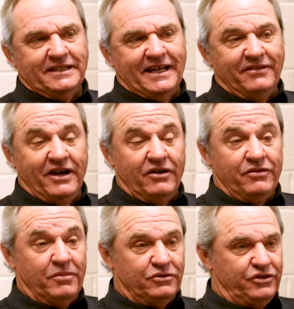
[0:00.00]
and they're
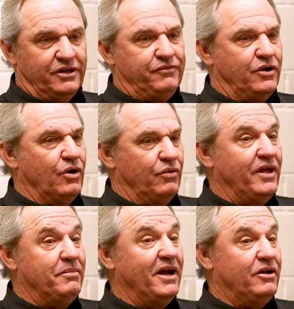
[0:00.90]
the most difficult.
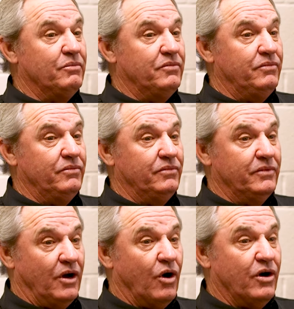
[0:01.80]
They make them
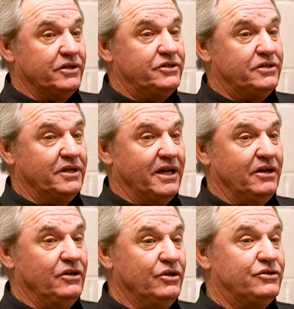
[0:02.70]
the hardest.
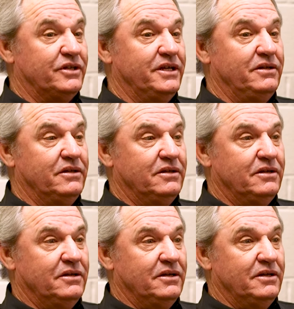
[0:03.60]
And usually
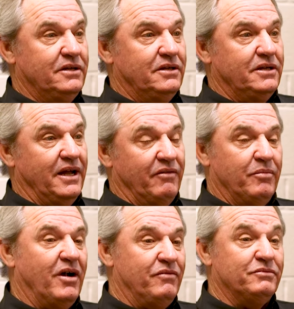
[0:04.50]

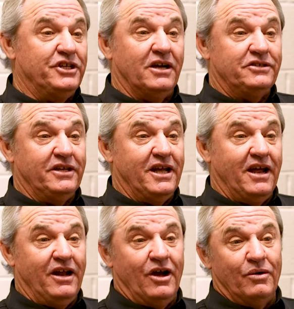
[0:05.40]
everybody from Johnston
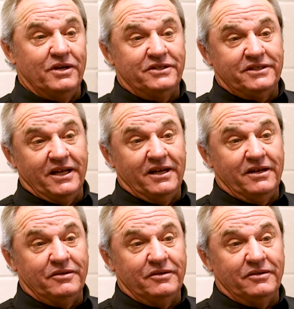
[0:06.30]
County always said,